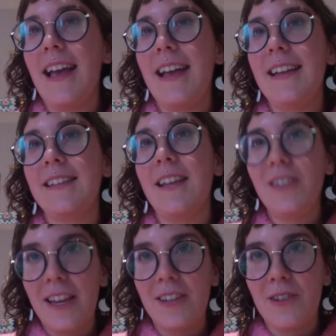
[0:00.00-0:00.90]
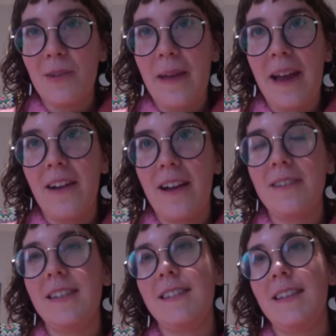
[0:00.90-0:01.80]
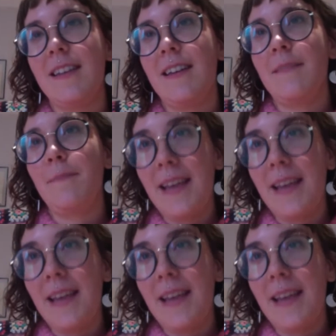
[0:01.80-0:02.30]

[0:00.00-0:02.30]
and his educational background is a